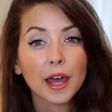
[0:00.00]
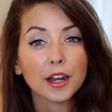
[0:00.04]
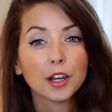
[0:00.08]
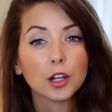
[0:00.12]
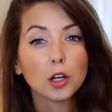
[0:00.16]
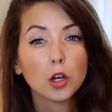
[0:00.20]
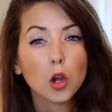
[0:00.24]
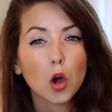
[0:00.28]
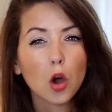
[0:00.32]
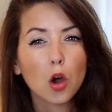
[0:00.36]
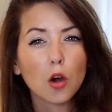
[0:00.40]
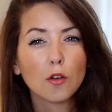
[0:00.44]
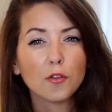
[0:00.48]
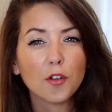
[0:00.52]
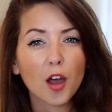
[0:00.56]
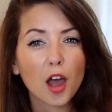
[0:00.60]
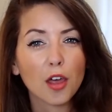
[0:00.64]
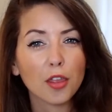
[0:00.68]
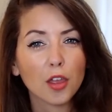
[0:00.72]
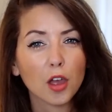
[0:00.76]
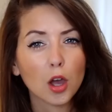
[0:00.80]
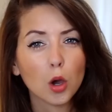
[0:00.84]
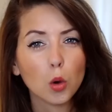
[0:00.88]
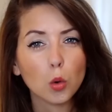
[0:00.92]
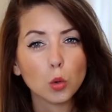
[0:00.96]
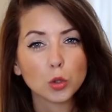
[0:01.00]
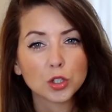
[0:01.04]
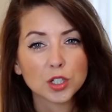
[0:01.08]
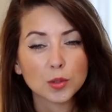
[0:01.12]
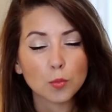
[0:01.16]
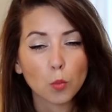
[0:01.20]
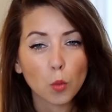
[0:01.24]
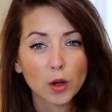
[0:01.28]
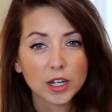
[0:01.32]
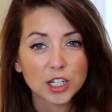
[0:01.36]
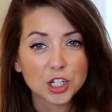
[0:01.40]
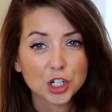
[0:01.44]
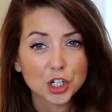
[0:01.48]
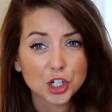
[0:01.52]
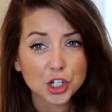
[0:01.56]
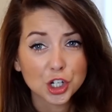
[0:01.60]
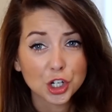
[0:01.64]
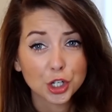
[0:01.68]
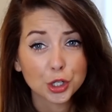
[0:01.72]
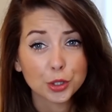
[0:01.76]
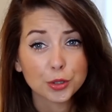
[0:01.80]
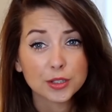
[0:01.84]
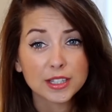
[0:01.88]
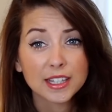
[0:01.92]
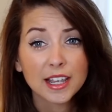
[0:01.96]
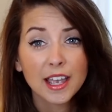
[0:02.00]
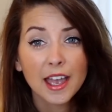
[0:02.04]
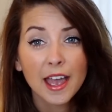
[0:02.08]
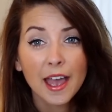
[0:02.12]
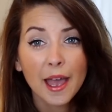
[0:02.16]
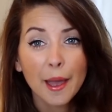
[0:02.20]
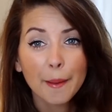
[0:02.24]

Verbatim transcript: and a lot of other autumn winter shoes